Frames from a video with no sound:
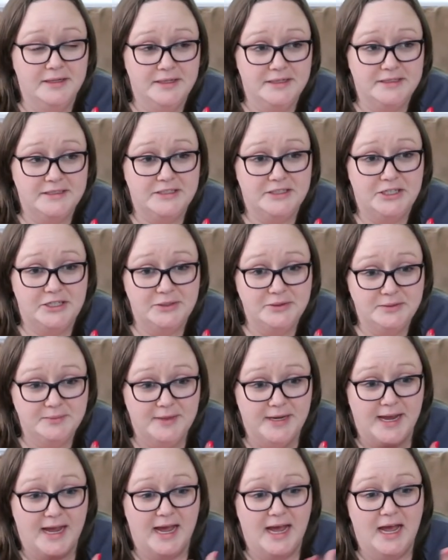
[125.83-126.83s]
excuse
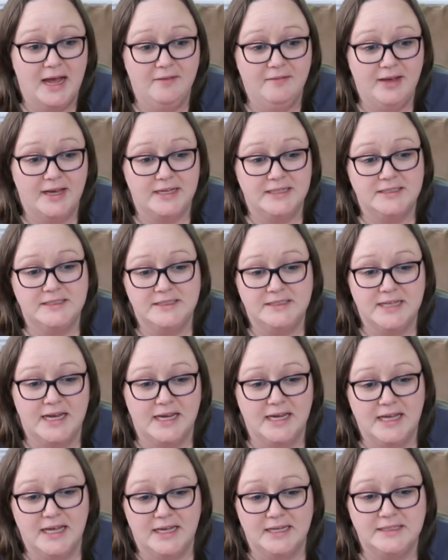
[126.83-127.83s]
me, I have a
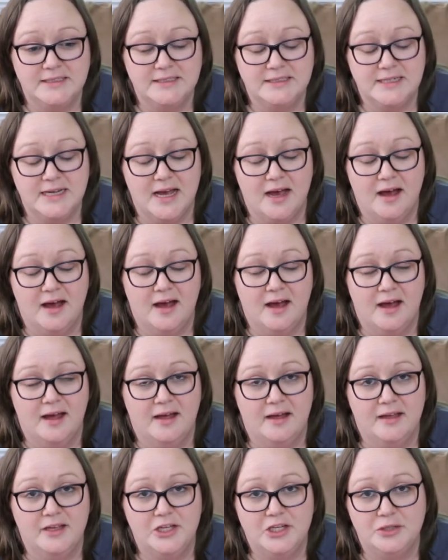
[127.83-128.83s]
second
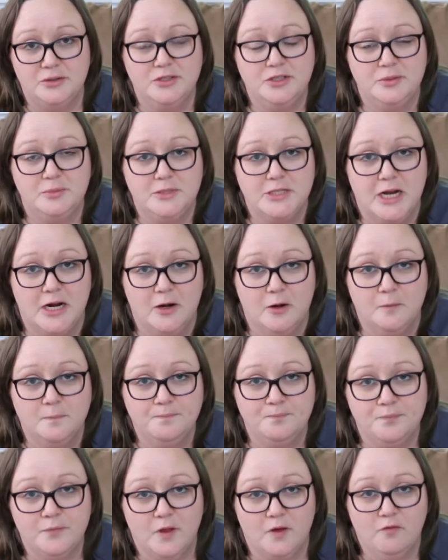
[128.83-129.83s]
uh, YouTube channel
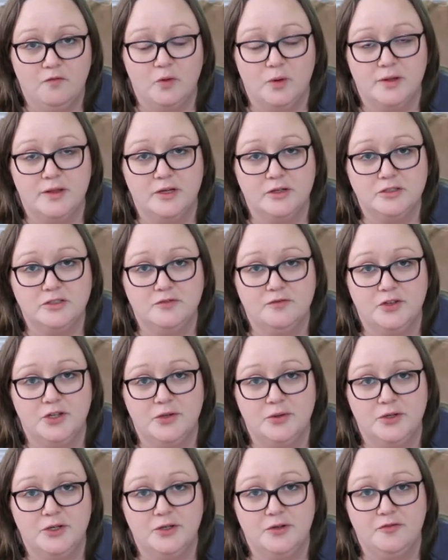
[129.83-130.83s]
for those of
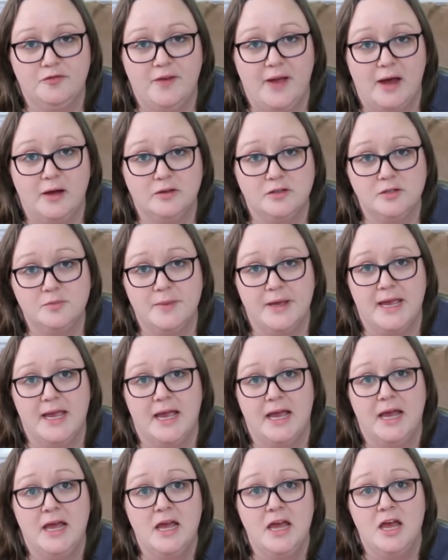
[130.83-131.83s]
you who found
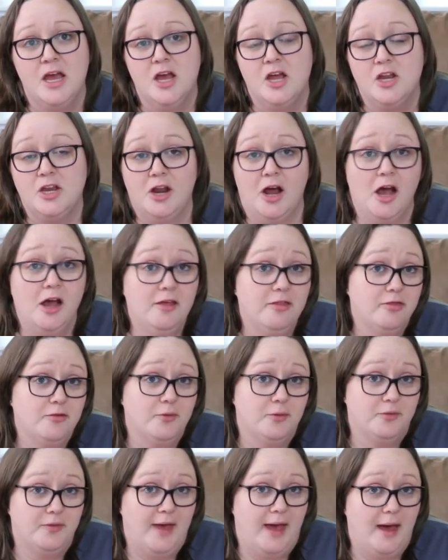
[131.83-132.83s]
me not
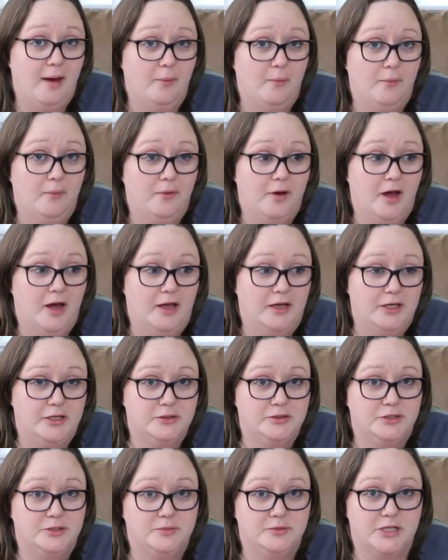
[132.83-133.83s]
through that uh,
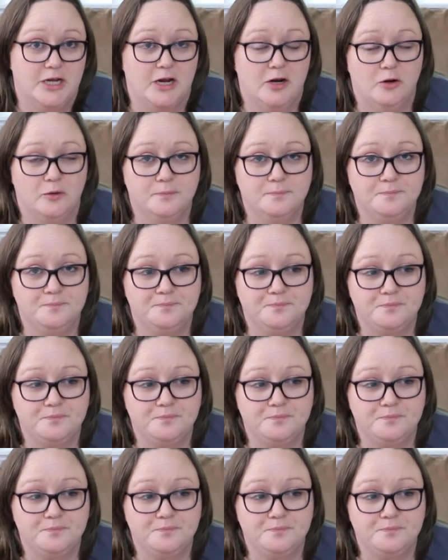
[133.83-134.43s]
YouTube channel.